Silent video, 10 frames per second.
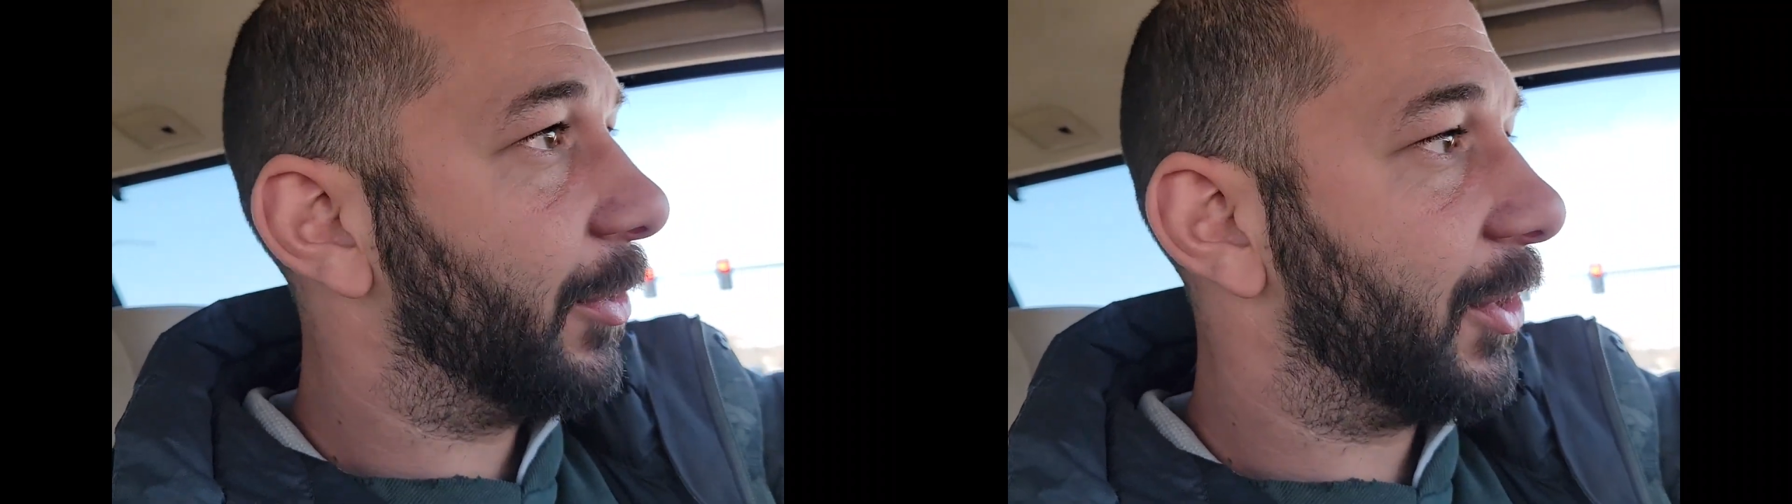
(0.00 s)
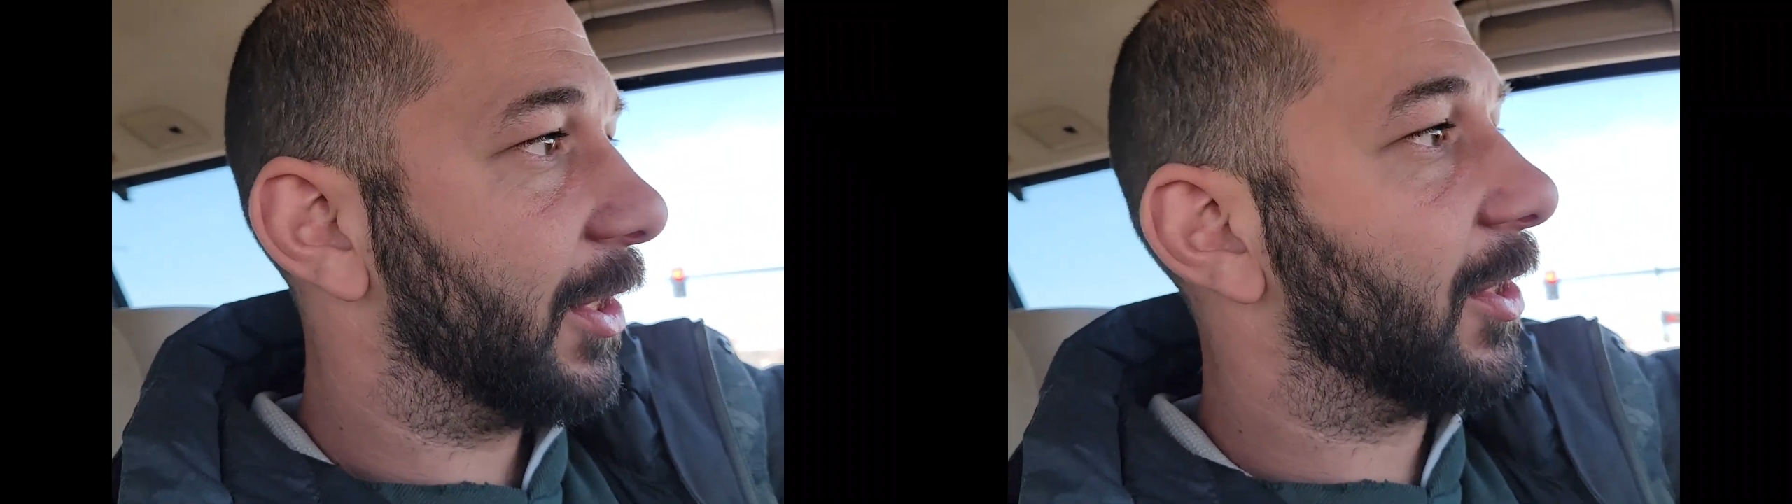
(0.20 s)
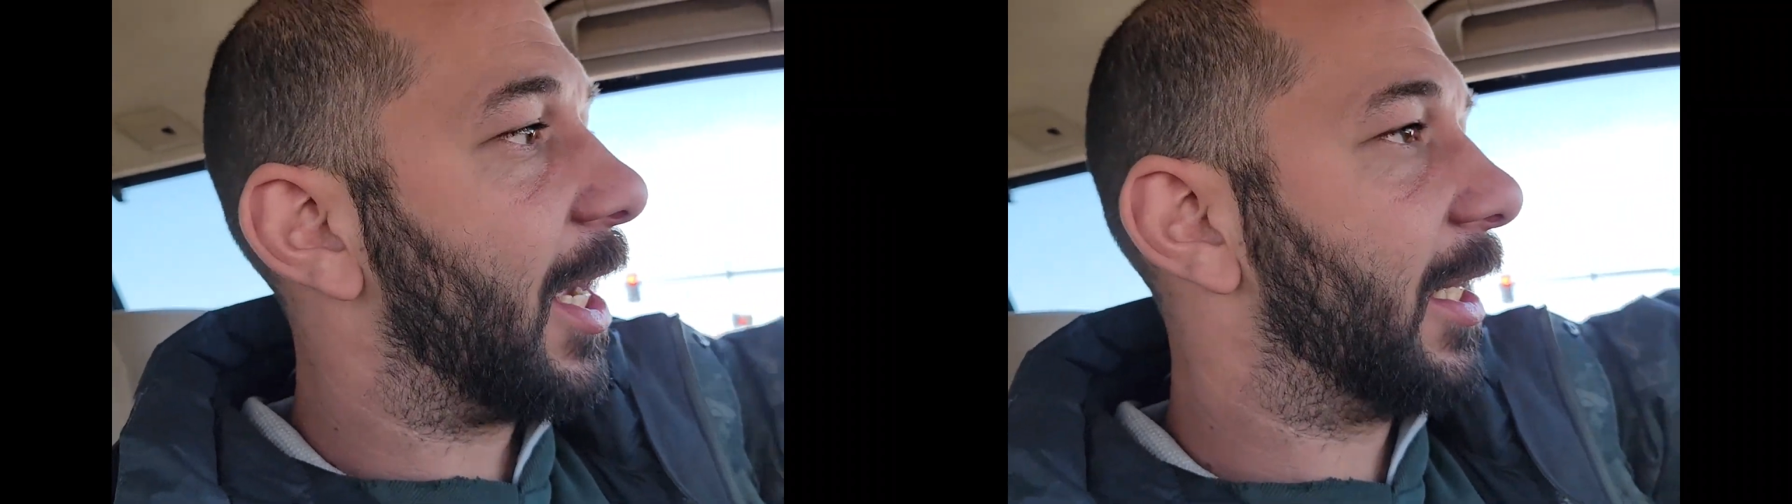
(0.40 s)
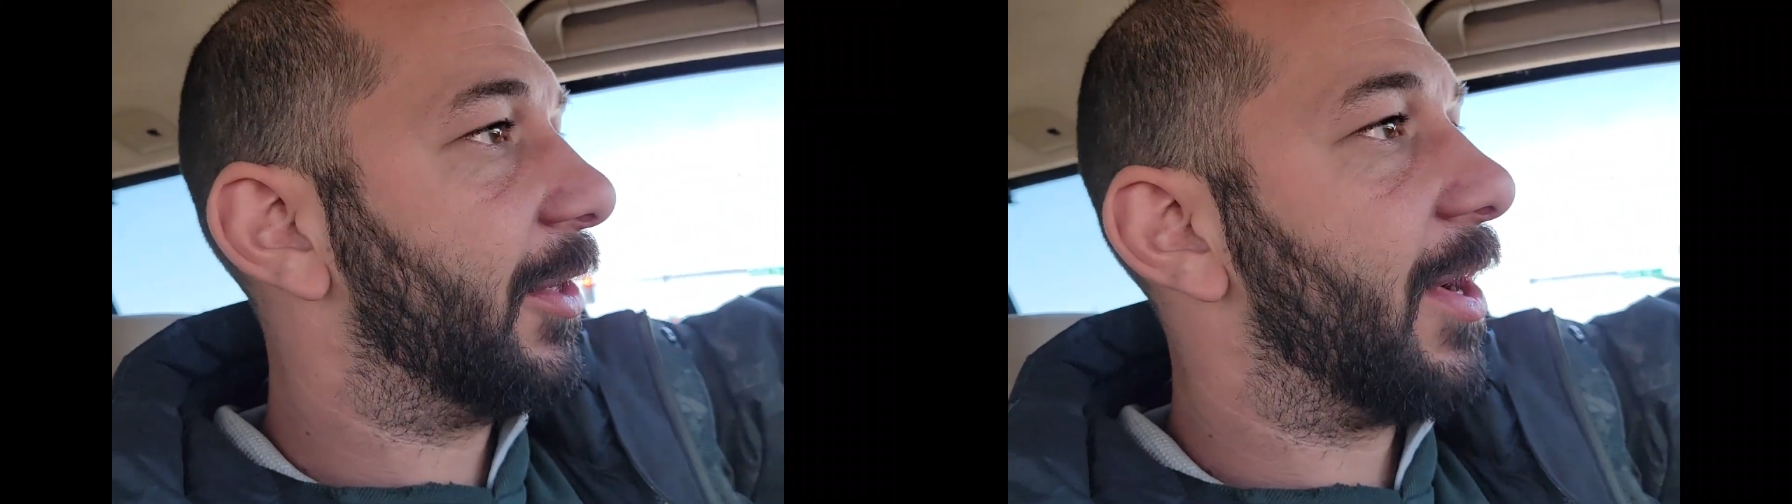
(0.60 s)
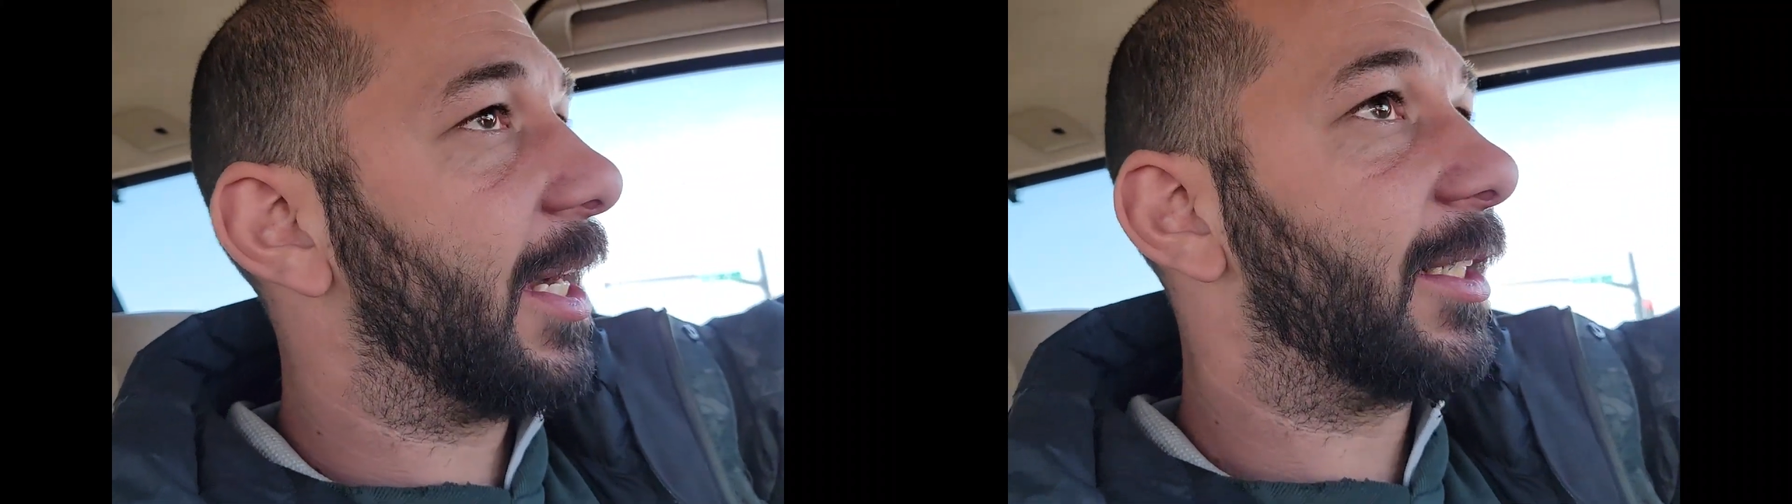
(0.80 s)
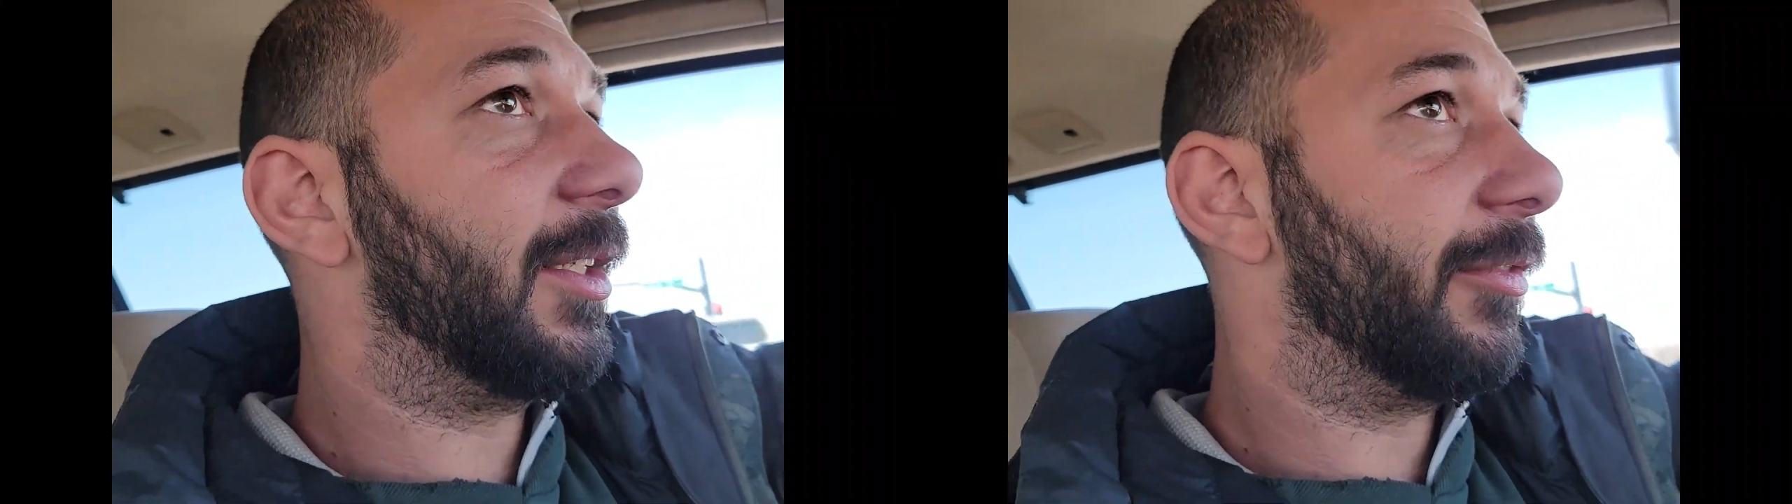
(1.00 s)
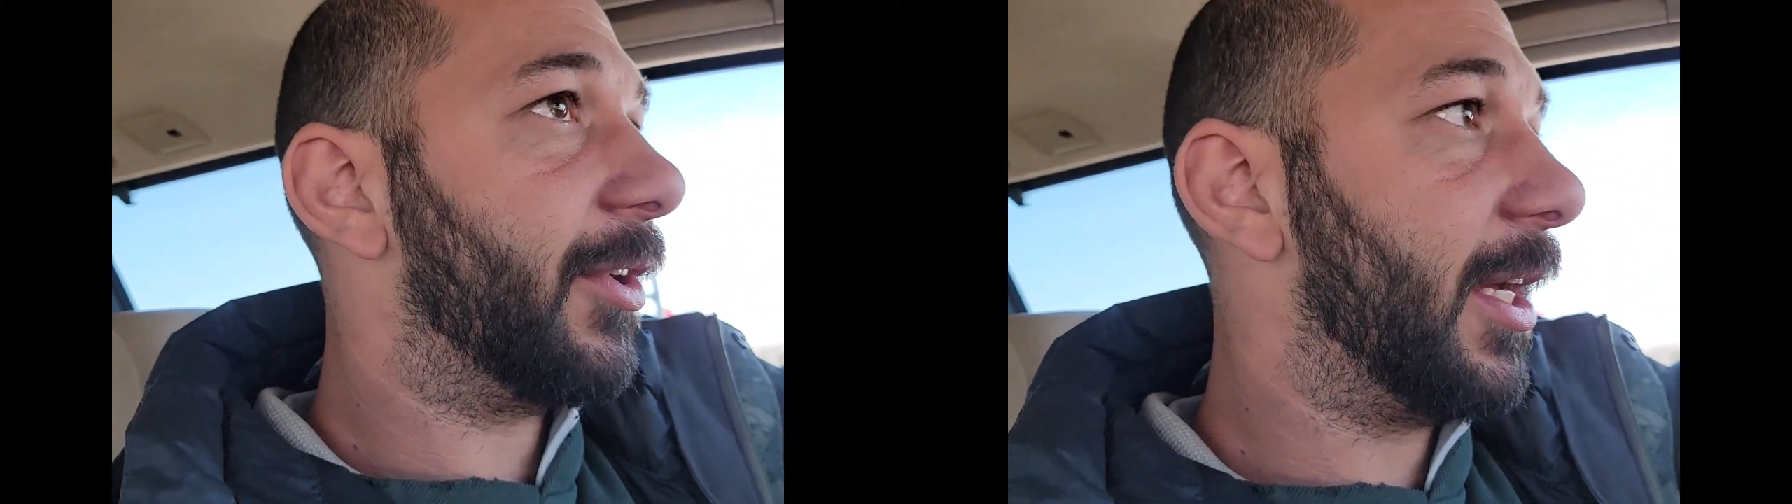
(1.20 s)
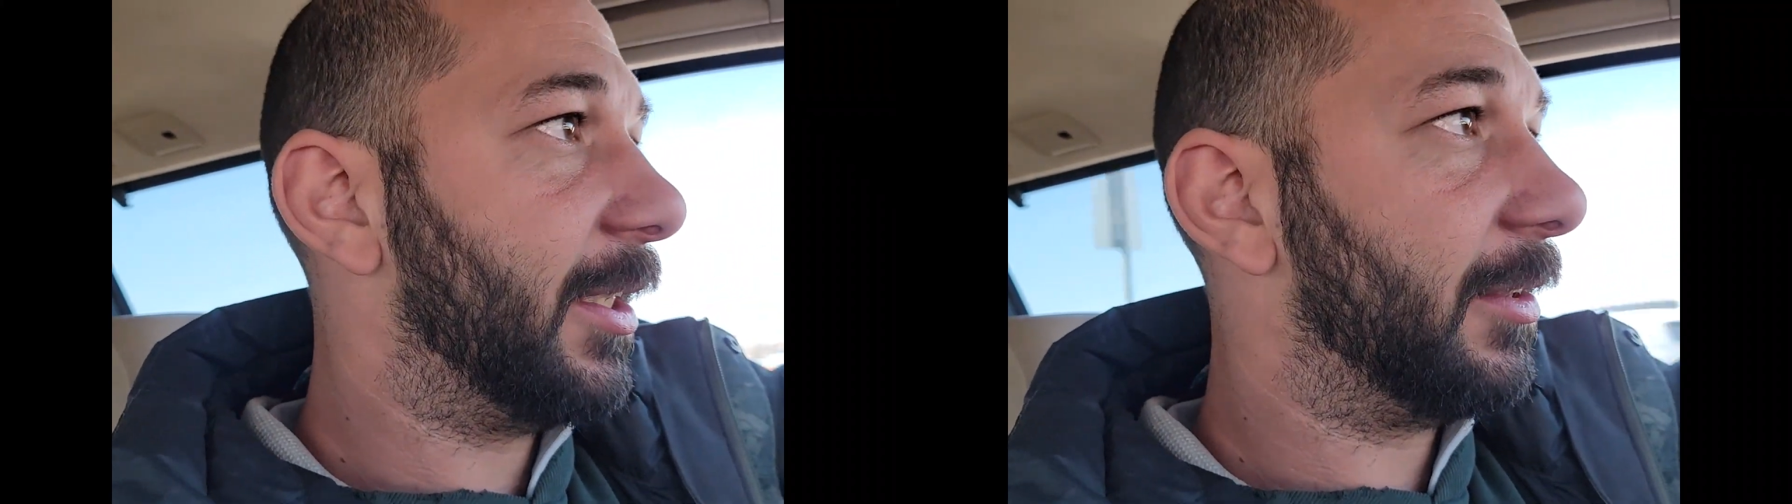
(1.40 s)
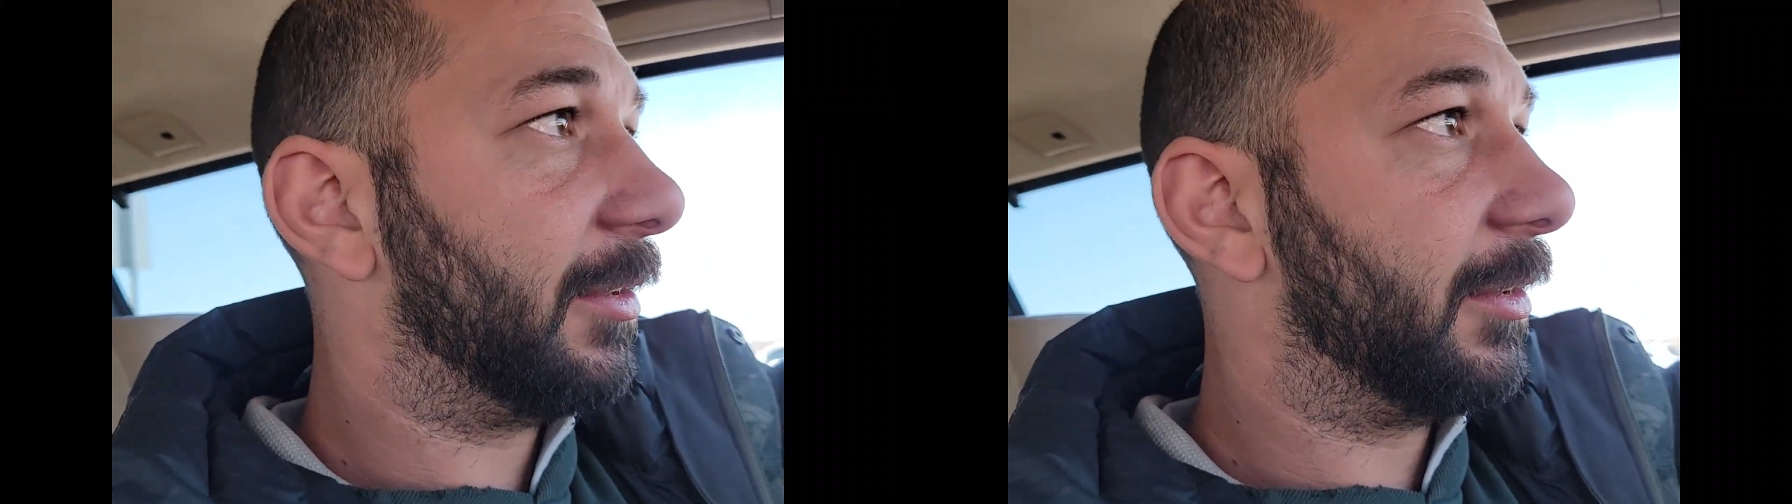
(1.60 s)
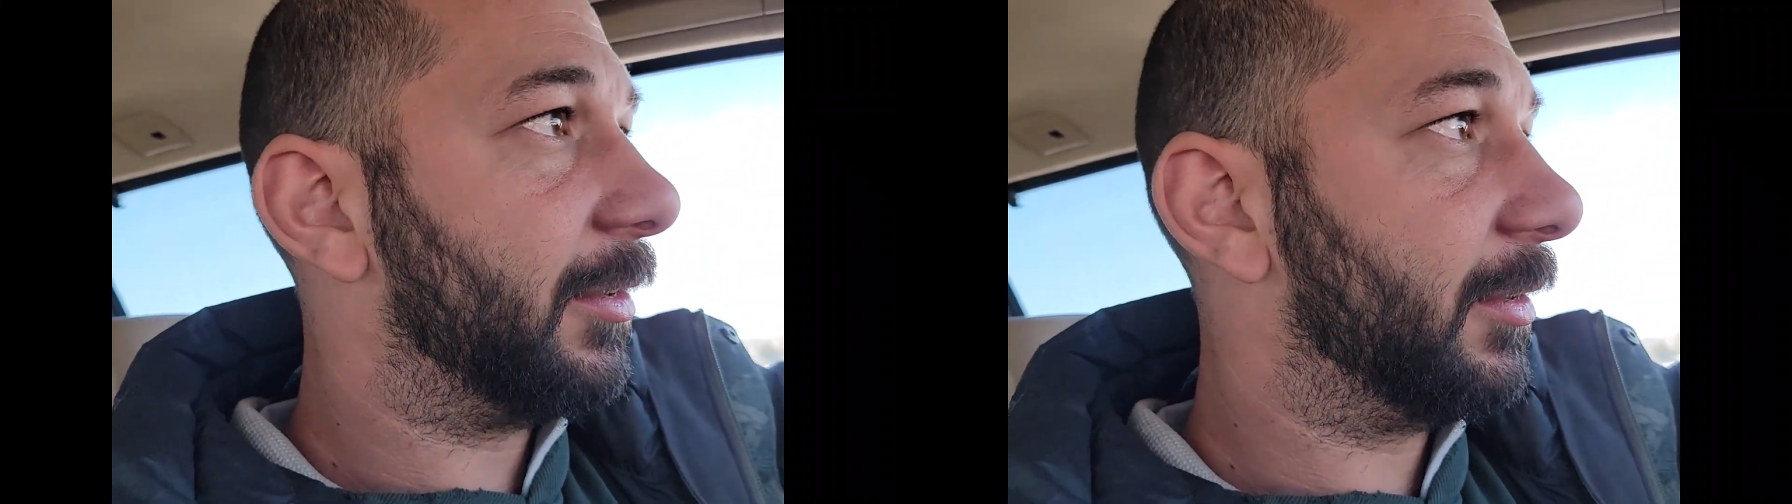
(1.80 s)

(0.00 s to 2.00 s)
it was just slightly wrecked in the front.